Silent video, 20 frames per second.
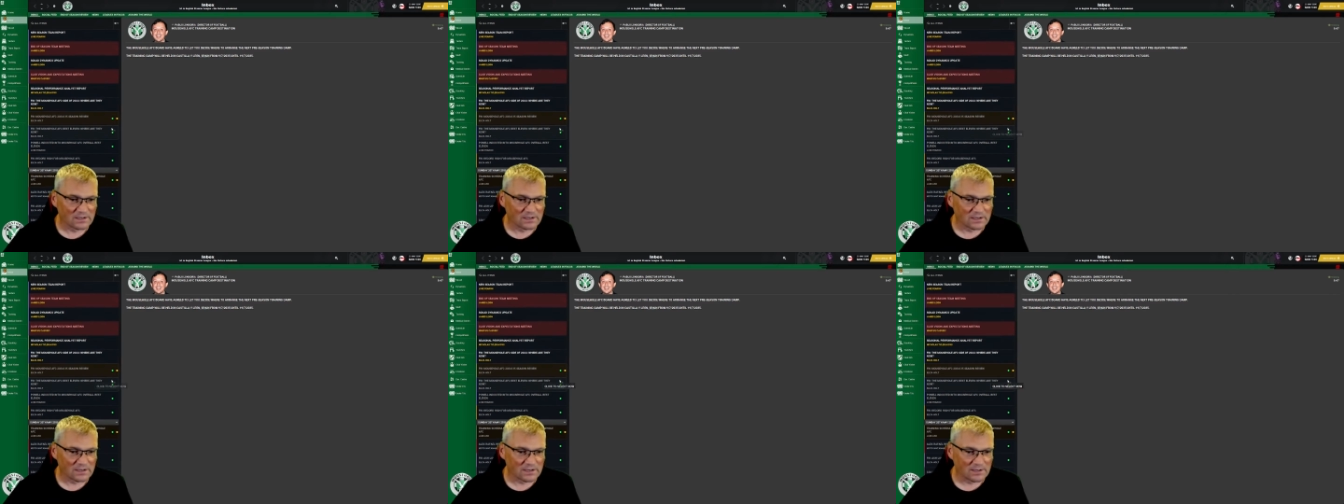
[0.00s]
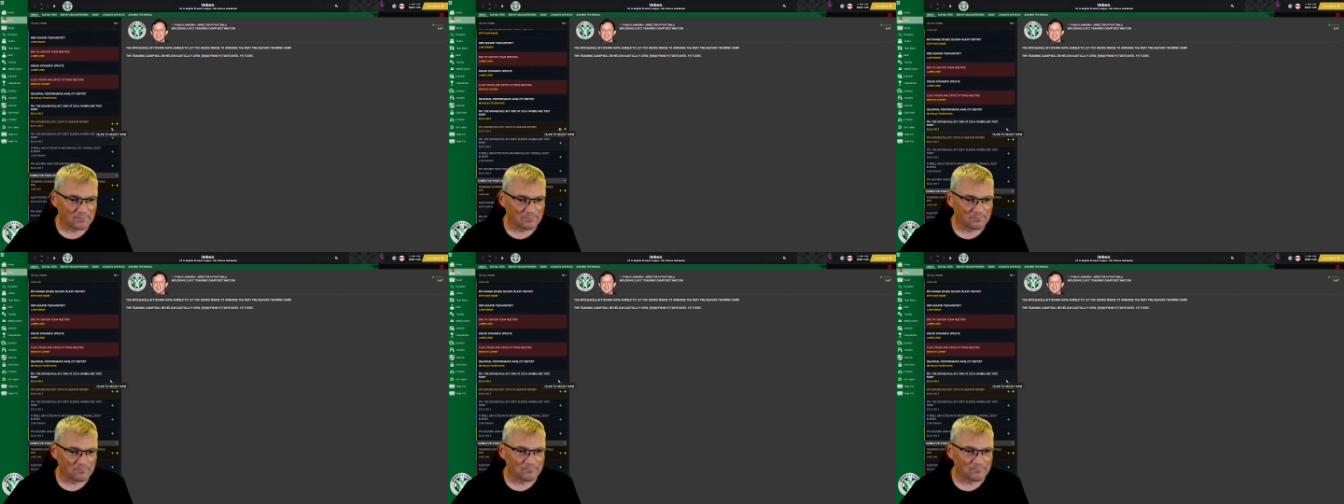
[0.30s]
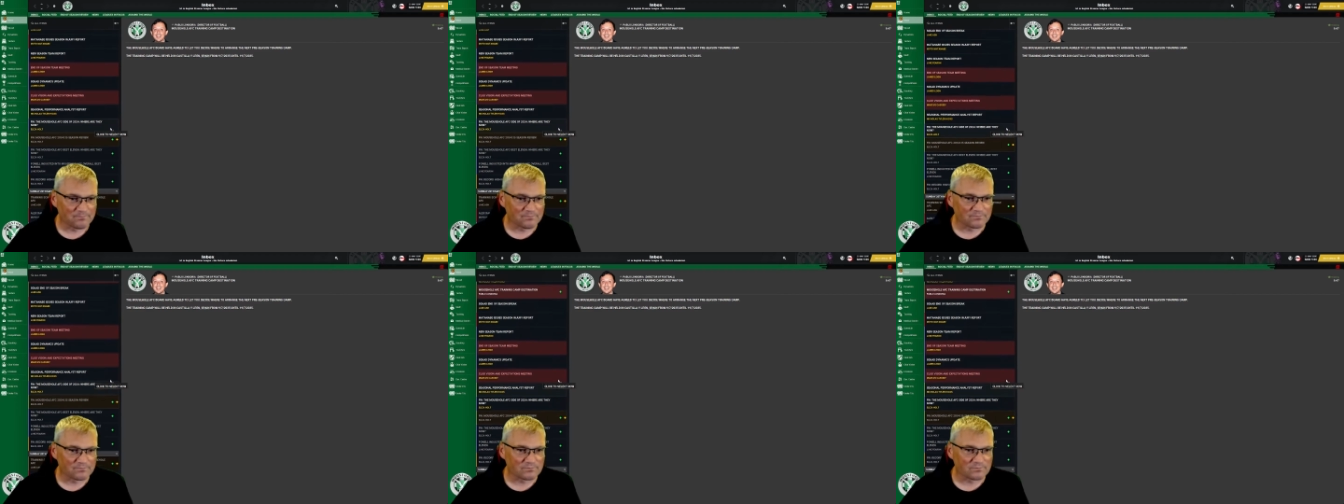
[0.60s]

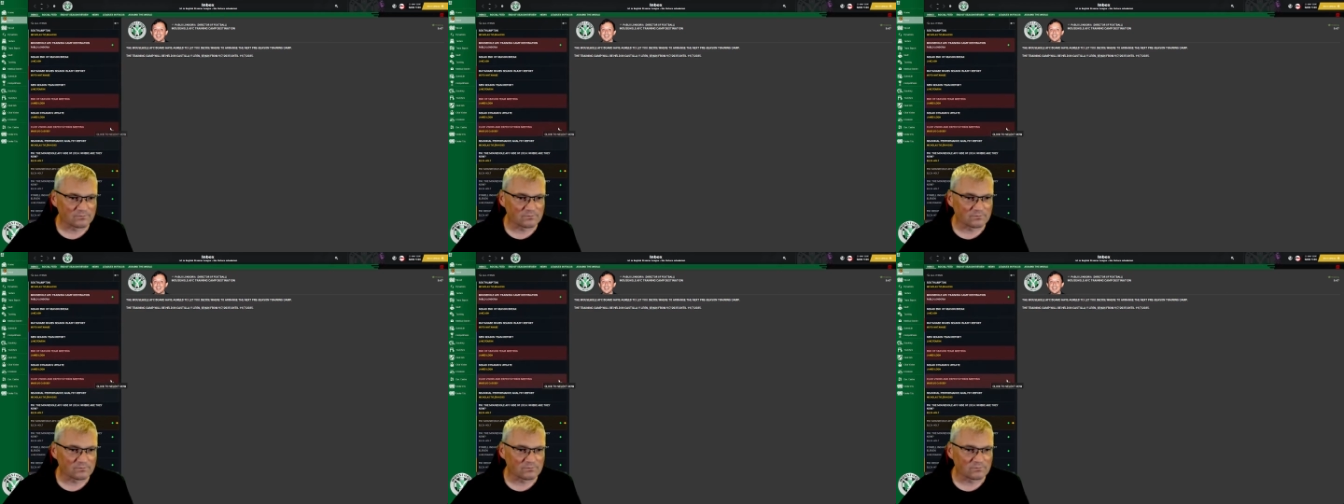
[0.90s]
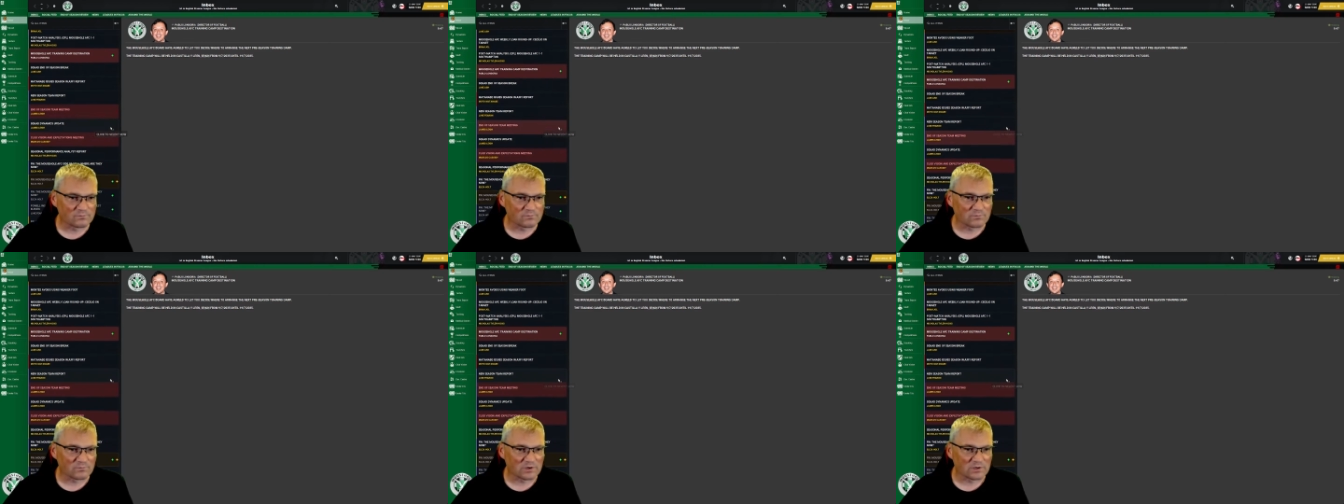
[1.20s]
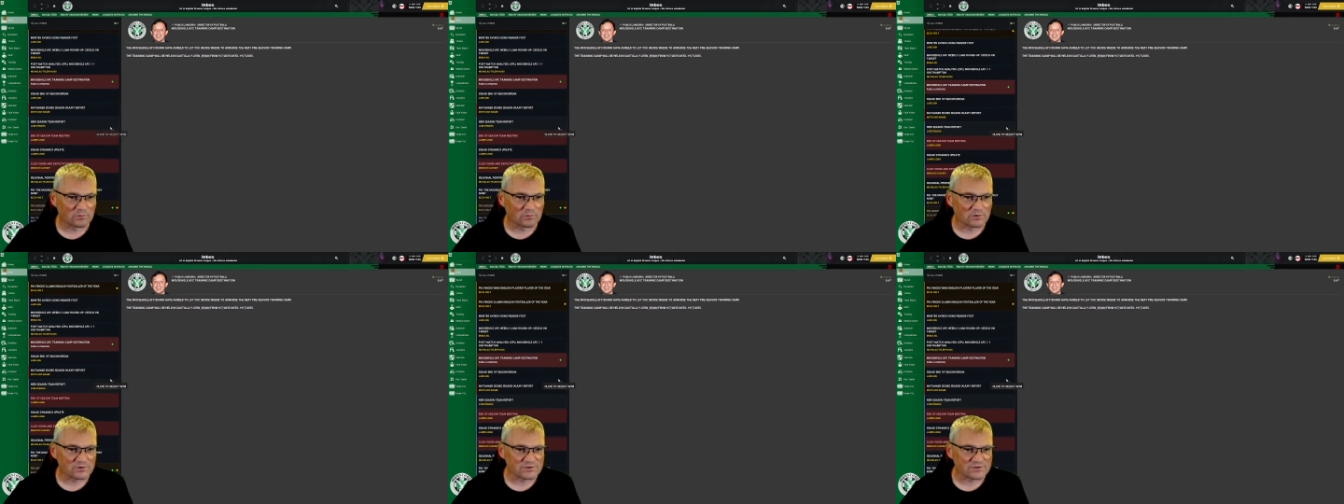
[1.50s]
Um,
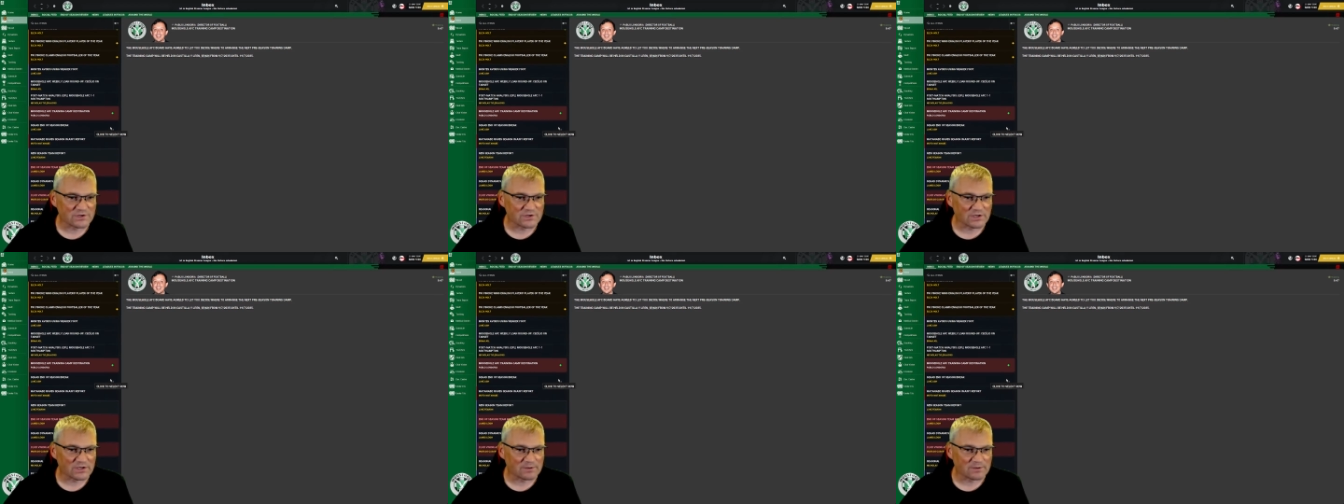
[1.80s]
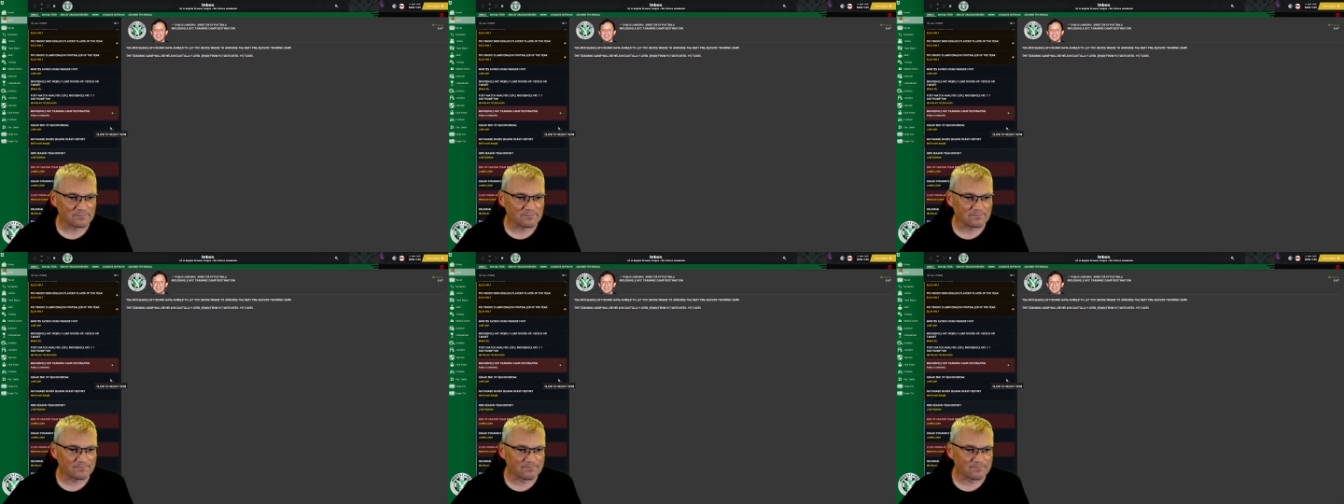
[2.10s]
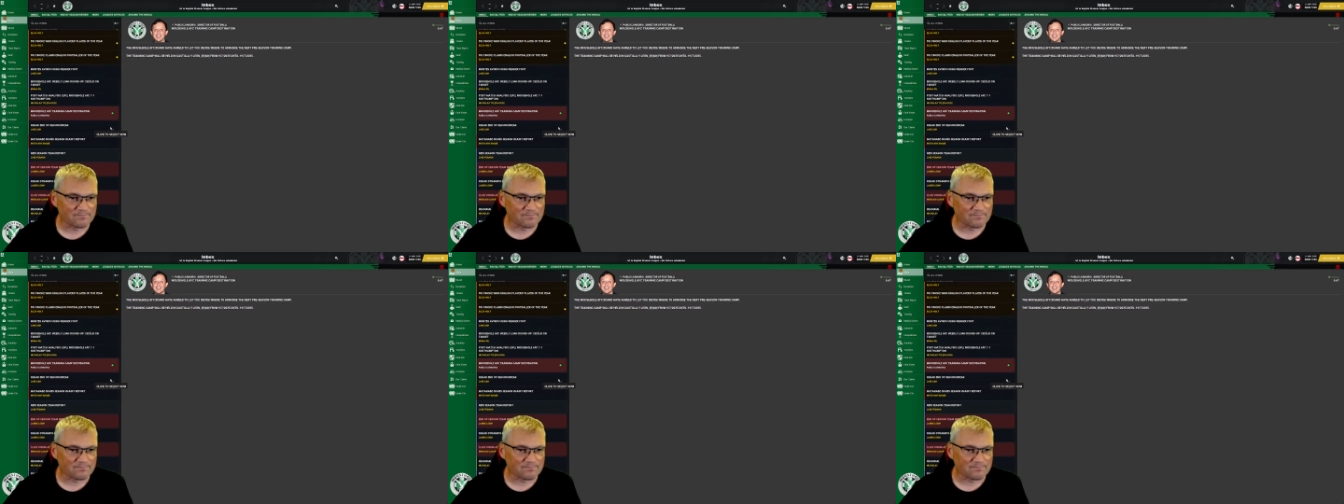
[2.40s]
where was I?